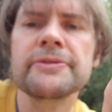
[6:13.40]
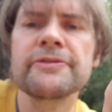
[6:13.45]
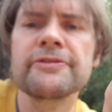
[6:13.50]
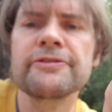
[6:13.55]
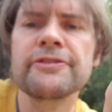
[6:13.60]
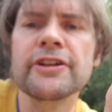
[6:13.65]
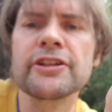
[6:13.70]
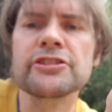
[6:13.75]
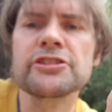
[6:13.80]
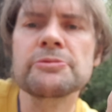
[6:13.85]

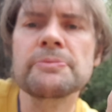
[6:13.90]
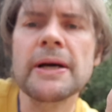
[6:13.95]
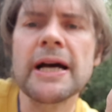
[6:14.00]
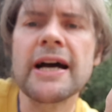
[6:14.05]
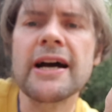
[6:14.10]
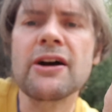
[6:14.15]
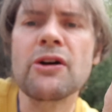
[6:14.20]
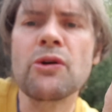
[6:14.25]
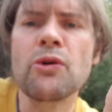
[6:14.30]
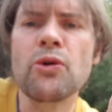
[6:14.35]

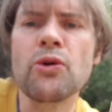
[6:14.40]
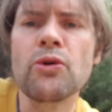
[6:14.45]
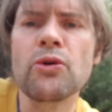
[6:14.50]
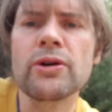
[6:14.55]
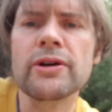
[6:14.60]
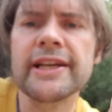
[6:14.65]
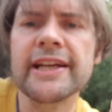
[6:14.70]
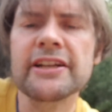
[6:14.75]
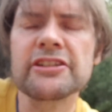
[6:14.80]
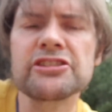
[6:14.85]
feldspar,
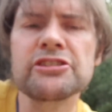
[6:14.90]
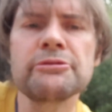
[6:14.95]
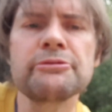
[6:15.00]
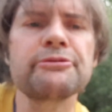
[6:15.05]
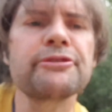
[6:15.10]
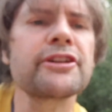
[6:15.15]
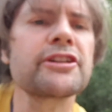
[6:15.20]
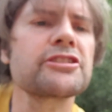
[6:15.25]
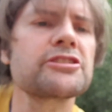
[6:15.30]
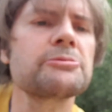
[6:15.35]
or calcium
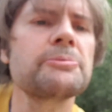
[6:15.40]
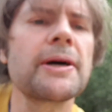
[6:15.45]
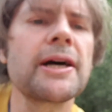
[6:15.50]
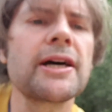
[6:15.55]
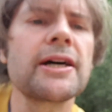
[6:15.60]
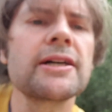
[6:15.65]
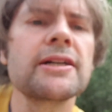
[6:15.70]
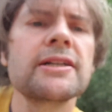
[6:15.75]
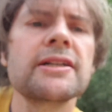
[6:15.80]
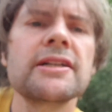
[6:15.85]

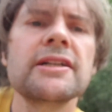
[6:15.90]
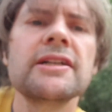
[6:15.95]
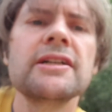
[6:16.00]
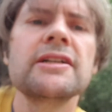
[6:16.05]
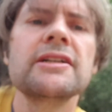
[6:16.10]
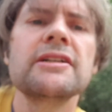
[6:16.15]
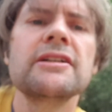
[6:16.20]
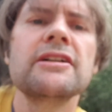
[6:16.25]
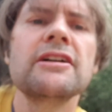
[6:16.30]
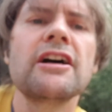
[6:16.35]
feldspar.
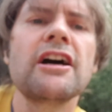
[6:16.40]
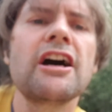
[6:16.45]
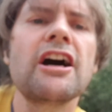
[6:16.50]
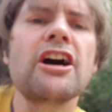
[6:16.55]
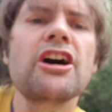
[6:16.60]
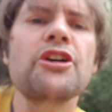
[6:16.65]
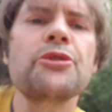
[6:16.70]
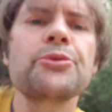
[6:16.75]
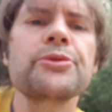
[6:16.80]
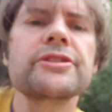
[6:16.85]

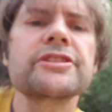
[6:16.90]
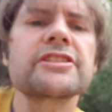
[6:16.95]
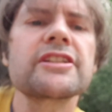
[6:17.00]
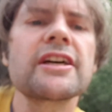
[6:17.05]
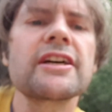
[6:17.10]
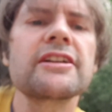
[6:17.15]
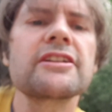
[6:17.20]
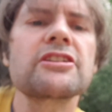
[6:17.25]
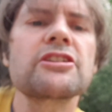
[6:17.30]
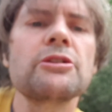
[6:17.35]
I would
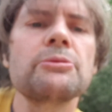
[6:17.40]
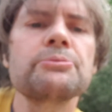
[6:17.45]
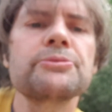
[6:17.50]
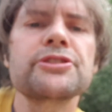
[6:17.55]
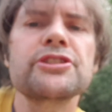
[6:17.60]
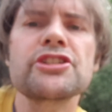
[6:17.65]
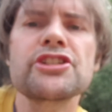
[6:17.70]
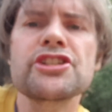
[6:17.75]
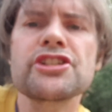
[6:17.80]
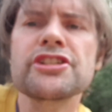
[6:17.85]
say the
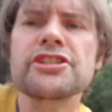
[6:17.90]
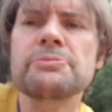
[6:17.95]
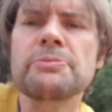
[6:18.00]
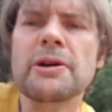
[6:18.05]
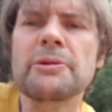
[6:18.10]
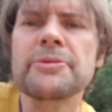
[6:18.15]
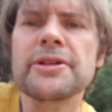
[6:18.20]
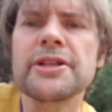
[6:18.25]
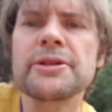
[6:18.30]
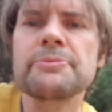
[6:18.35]
composition is
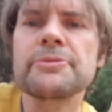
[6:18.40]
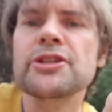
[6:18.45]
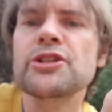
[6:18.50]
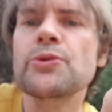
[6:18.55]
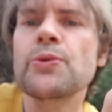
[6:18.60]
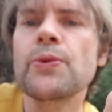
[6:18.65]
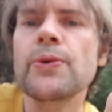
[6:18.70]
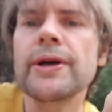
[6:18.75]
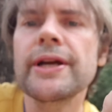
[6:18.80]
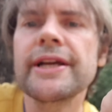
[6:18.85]
probably in
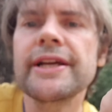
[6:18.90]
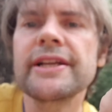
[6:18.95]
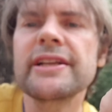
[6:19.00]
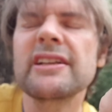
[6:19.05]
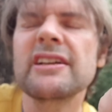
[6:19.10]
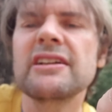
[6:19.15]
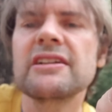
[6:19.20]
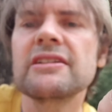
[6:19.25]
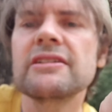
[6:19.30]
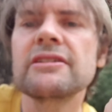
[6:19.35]

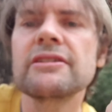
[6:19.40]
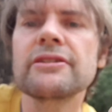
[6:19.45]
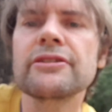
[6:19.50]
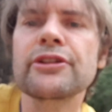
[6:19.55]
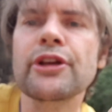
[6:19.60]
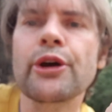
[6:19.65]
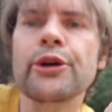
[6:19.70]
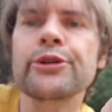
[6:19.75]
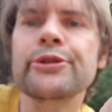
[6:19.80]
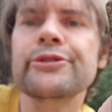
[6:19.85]
between
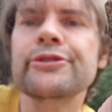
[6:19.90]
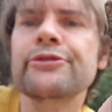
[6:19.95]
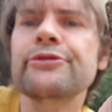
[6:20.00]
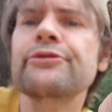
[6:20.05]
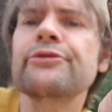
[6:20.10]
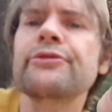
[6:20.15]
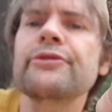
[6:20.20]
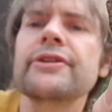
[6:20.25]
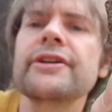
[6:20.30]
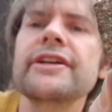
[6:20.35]
those
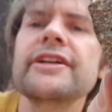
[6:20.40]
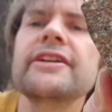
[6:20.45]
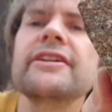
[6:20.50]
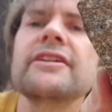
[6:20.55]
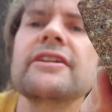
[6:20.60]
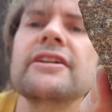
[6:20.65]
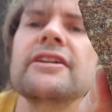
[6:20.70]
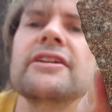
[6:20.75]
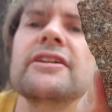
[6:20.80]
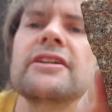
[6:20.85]
three.
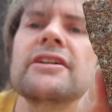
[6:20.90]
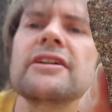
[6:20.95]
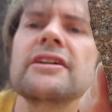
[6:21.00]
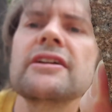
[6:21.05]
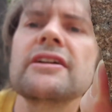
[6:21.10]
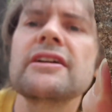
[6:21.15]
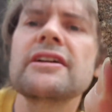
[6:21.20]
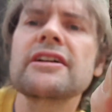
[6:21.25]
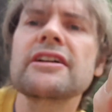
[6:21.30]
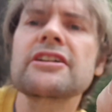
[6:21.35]

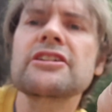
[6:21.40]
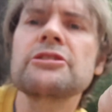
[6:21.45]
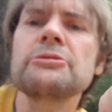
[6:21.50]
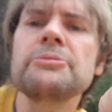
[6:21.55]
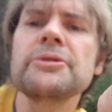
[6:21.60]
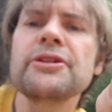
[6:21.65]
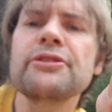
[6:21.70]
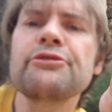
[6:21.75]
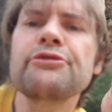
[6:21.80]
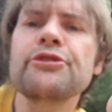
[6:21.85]

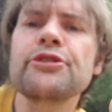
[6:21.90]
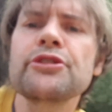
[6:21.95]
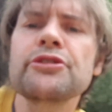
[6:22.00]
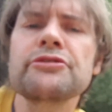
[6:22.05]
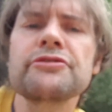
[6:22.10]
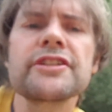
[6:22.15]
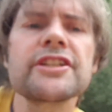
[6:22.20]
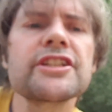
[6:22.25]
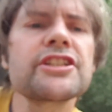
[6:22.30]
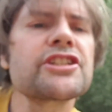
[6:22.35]
Could be a third
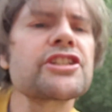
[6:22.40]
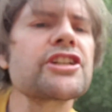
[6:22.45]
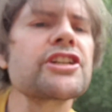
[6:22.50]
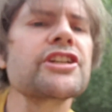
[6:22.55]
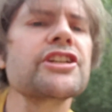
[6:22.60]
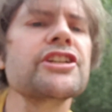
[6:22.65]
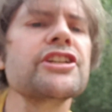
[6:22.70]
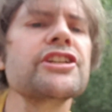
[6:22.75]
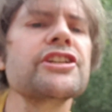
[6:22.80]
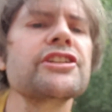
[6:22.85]
of each,
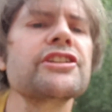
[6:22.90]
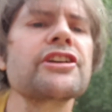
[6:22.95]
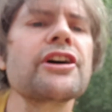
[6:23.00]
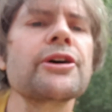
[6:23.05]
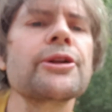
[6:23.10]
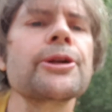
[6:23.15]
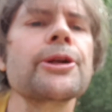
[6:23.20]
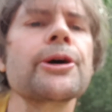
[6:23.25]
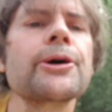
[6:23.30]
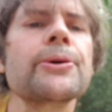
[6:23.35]
you
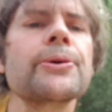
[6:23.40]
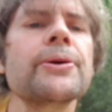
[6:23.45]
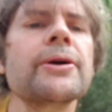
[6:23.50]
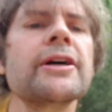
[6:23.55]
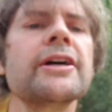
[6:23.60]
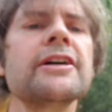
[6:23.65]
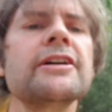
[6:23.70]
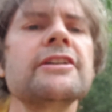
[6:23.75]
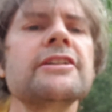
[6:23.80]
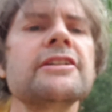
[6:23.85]
don't know.
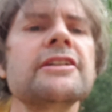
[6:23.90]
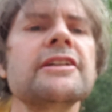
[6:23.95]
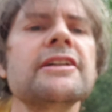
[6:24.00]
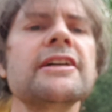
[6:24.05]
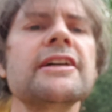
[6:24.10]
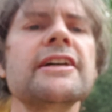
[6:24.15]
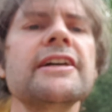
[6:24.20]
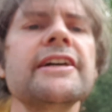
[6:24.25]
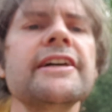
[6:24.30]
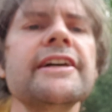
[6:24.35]

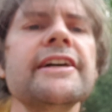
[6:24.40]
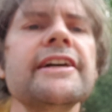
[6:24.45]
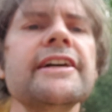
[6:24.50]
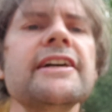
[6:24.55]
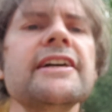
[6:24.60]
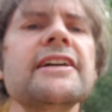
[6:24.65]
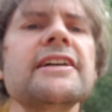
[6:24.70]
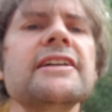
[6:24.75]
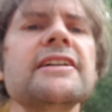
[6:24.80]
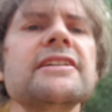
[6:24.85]

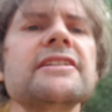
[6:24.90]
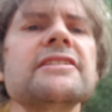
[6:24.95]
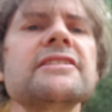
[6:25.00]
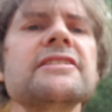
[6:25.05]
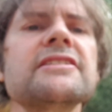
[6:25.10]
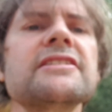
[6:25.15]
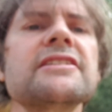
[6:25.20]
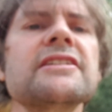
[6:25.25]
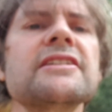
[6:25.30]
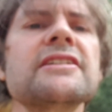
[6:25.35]
And